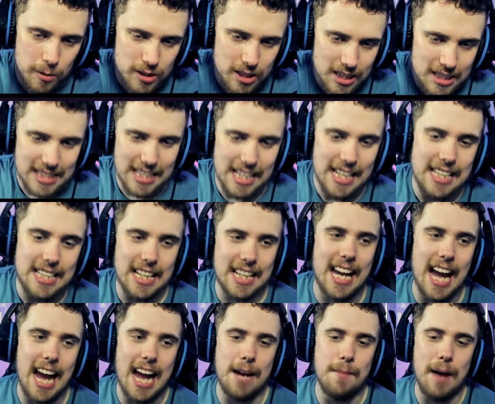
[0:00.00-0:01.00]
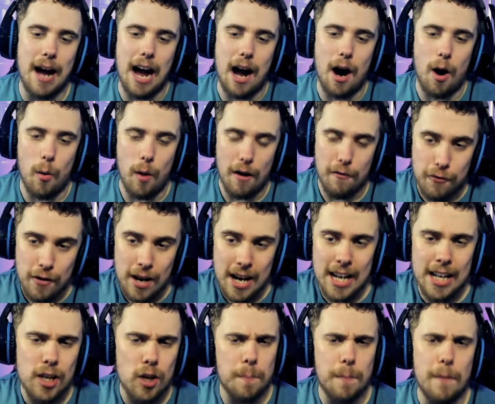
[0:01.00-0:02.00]
to see the game out. A
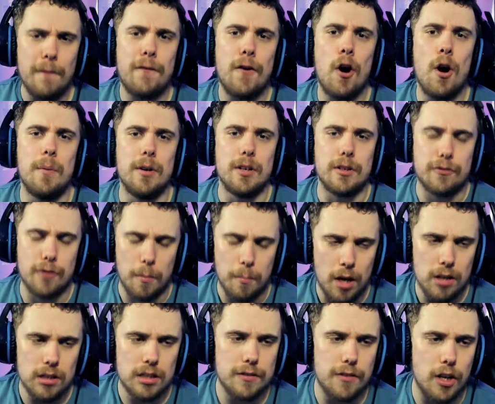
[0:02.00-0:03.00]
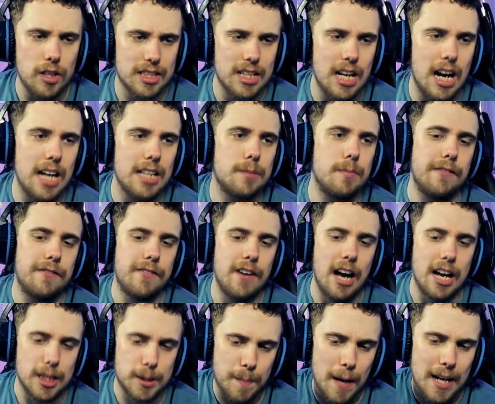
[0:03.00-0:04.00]
really good performance from most of our side, to be
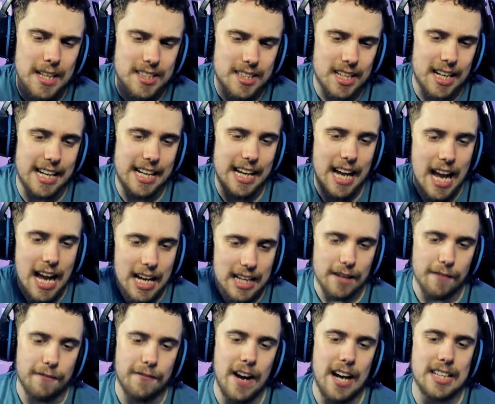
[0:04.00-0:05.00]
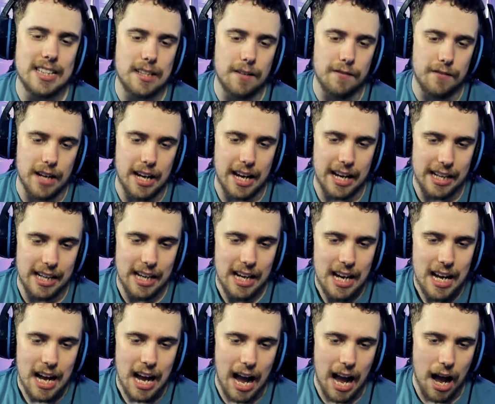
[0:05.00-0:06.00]
fair, especially defensively.
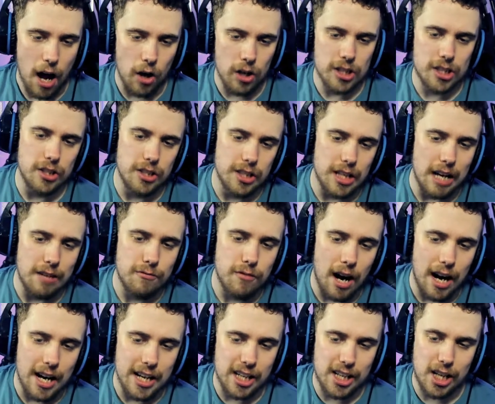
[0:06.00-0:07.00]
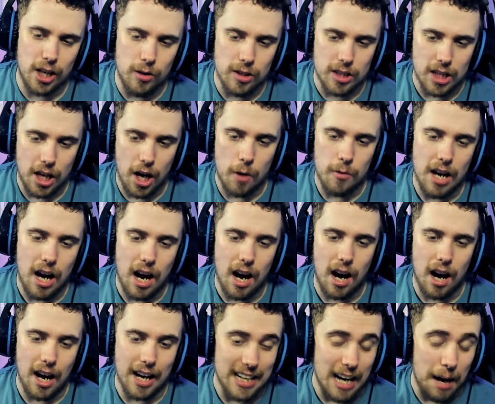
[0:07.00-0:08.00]
Olusunde, Wright, Hughes and
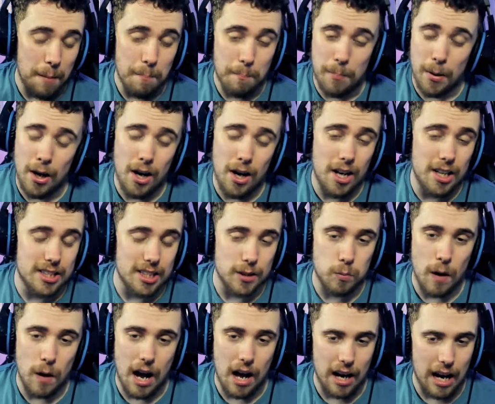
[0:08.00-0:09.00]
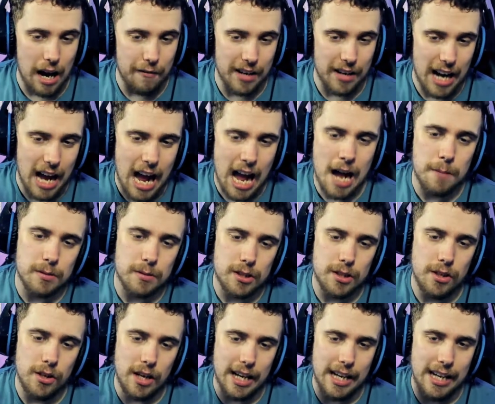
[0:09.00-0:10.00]
09, and Burge as well, having
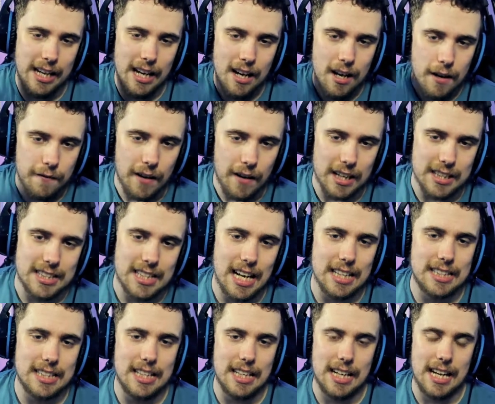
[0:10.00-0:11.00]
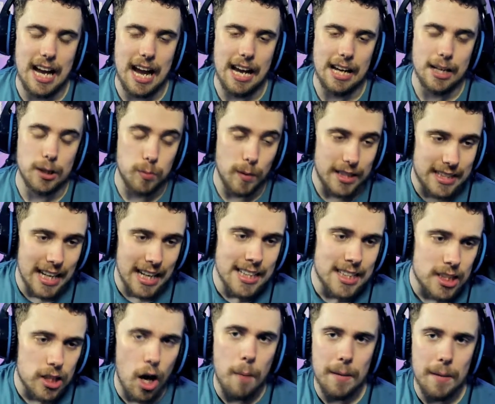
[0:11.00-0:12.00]
absolutely fantastic games. We did
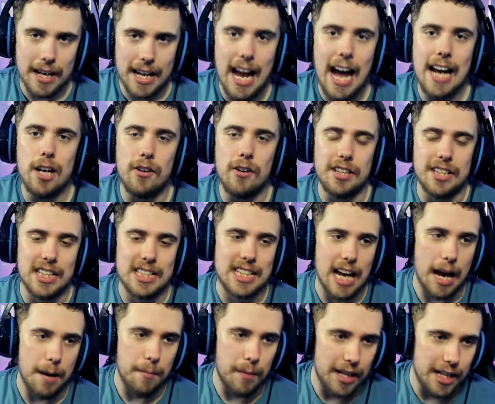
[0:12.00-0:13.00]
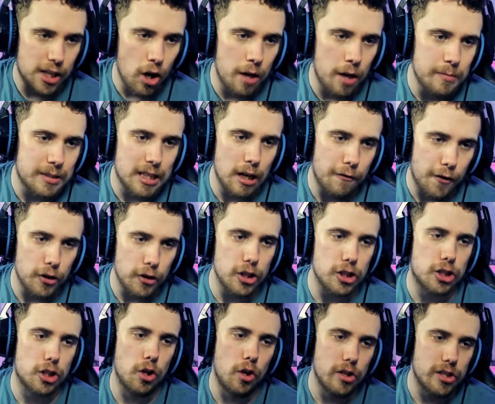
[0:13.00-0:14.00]
start McKenna in this game, and he got himself on the
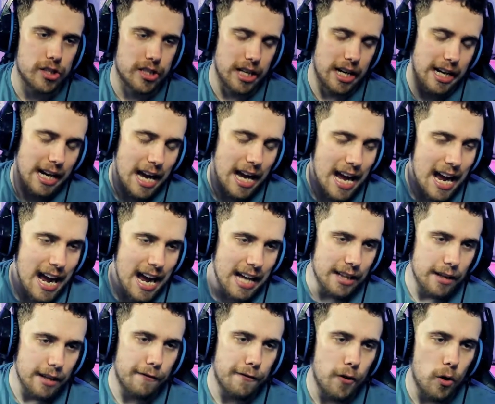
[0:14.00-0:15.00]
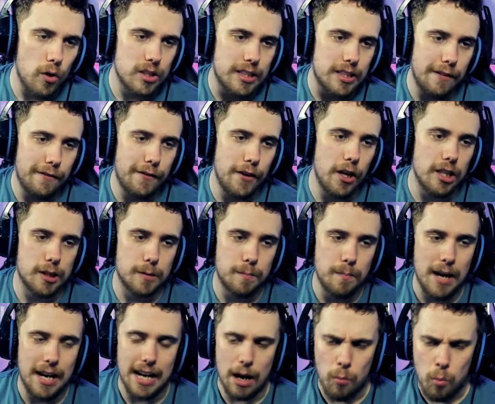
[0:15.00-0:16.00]
score sheet in the 41st
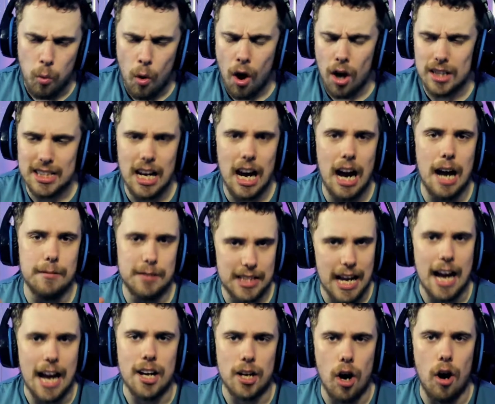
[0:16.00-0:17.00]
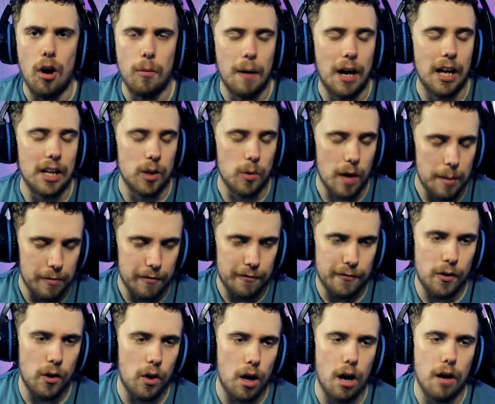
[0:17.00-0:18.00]
minute. What a time to get a goal, by the way,
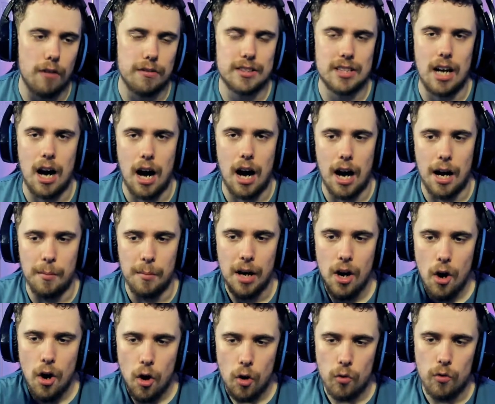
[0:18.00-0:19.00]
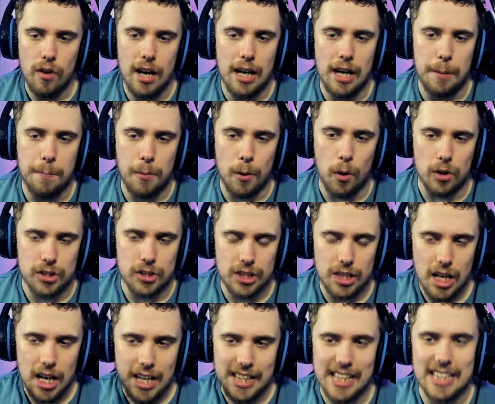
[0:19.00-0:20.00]
before half-time. Really puts
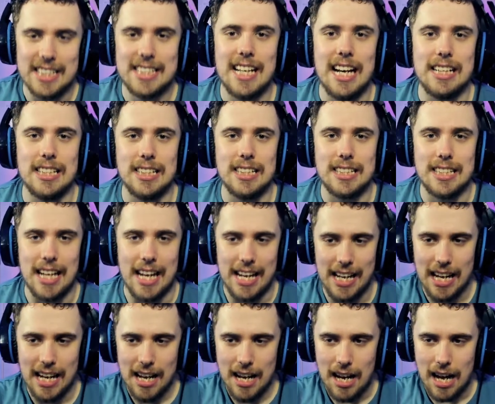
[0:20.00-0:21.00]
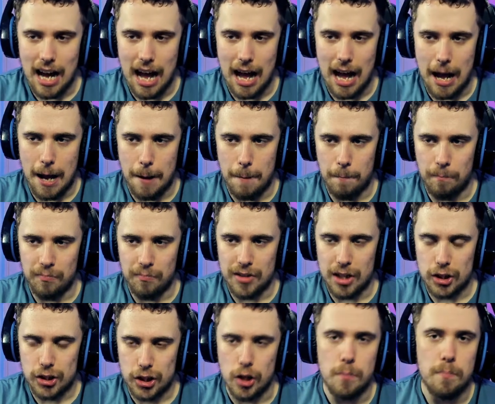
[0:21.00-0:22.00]
the ascendancy
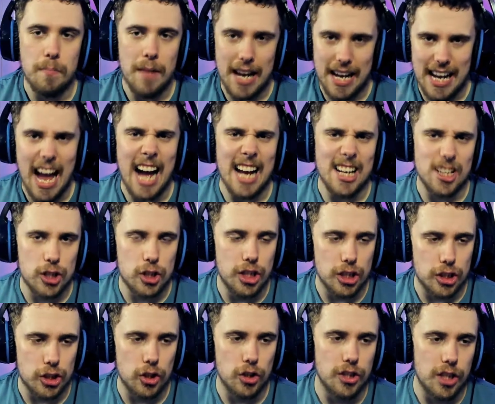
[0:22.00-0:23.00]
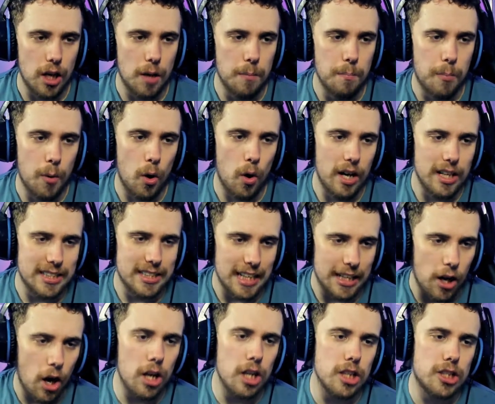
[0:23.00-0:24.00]
to me and the Sunderland boys. And
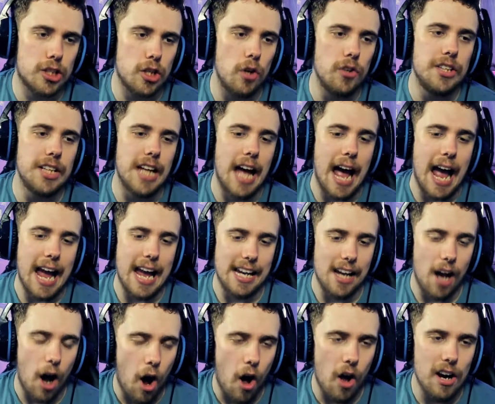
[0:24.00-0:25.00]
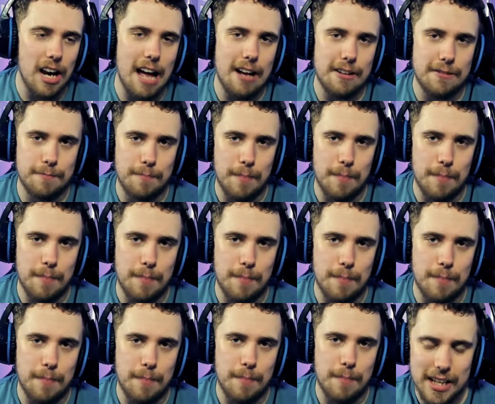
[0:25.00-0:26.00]
Olusunde, our left back,
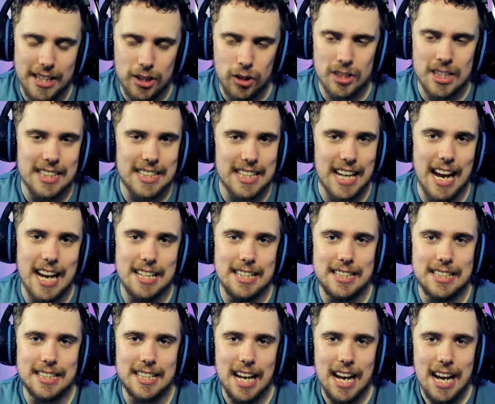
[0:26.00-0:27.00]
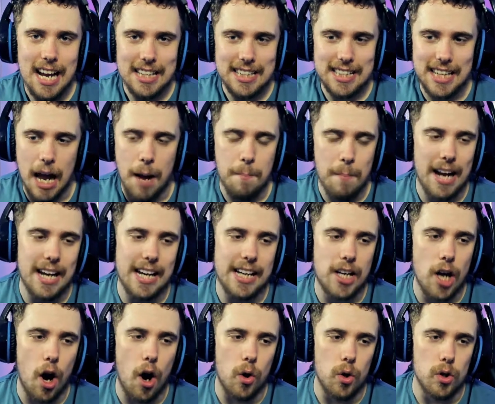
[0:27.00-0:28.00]
he doesn't tend to get many
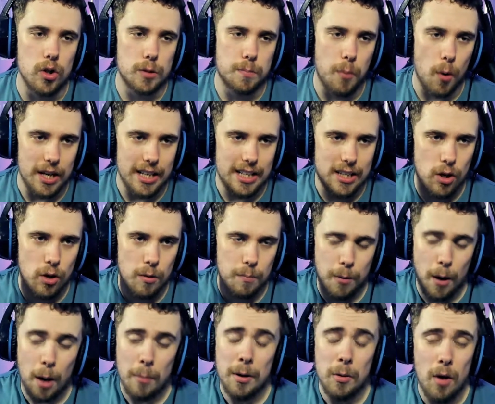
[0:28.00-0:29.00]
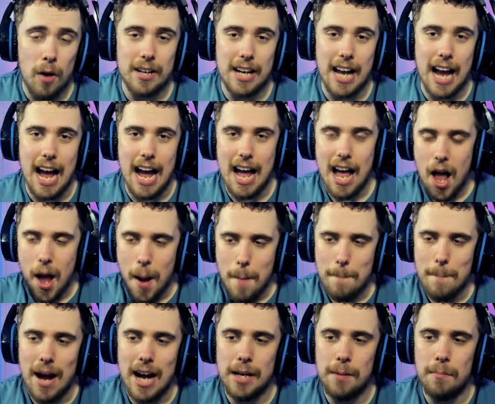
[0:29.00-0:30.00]
goals, but he probably won't get
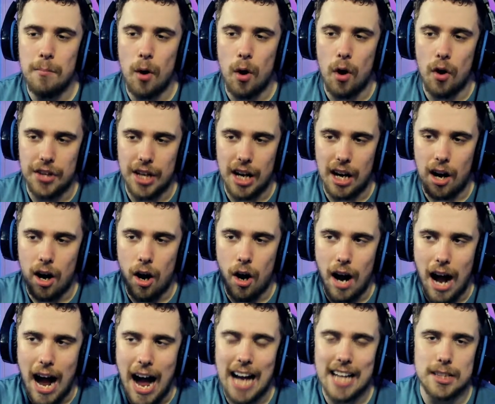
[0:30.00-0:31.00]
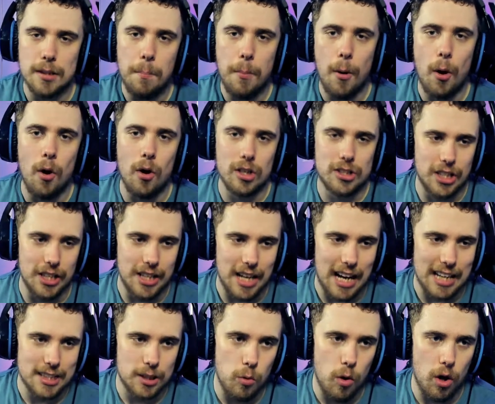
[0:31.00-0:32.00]
many more that are as important
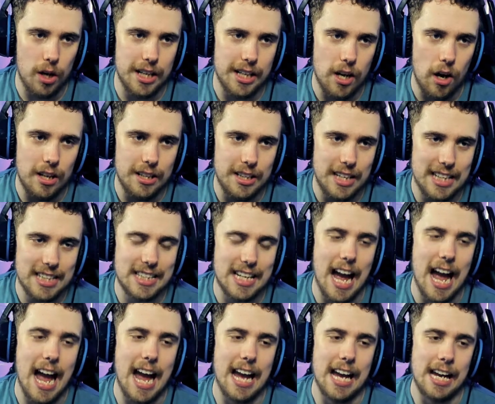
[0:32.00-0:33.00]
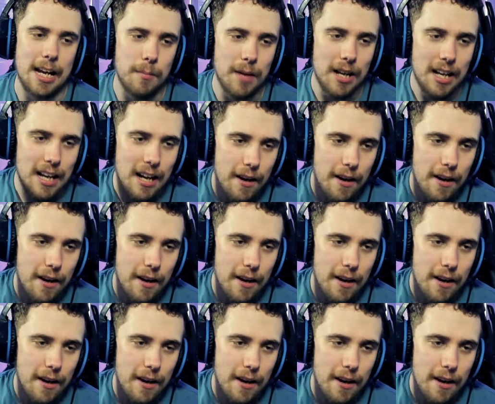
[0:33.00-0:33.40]
as the one he got in this game.